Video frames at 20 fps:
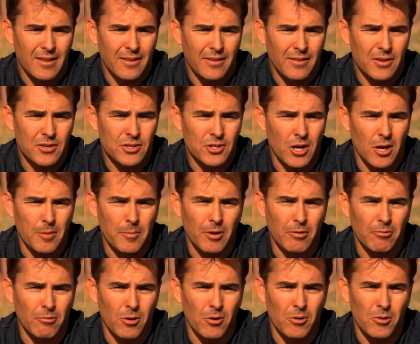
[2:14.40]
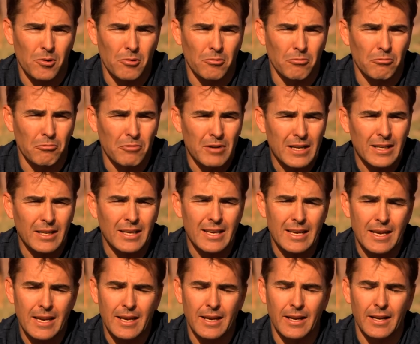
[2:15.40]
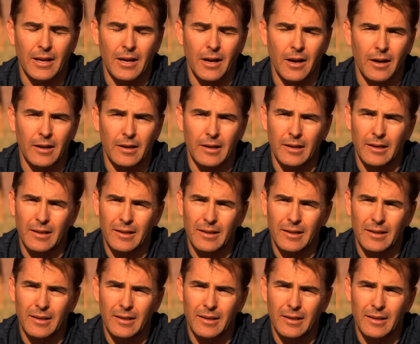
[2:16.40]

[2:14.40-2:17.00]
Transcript: the charming rogue who really needed a hug.